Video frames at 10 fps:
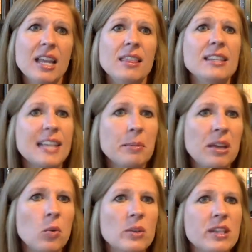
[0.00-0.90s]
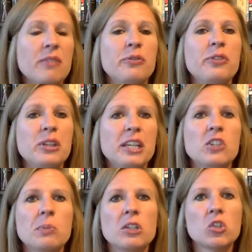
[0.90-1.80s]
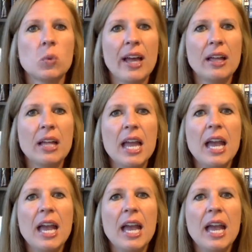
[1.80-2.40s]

This segment was on filling your spiritual well